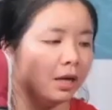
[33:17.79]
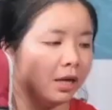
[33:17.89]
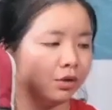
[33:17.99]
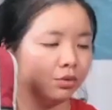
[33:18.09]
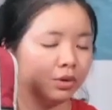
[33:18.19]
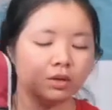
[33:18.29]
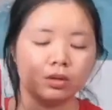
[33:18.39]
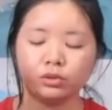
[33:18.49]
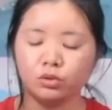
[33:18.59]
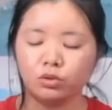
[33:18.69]
And you can
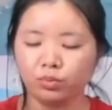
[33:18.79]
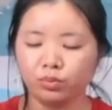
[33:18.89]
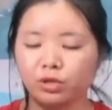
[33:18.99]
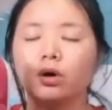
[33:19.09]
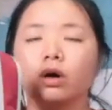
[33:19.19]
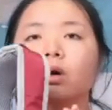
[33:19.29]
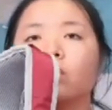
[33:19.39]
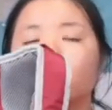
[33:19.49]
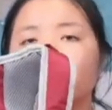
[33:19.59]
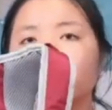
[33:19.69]
also put
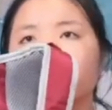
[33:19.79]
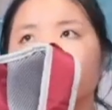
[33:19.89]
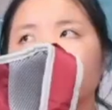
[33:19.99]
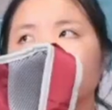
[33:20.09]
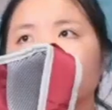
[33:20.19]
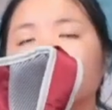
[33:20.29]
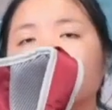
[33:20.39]
your uh,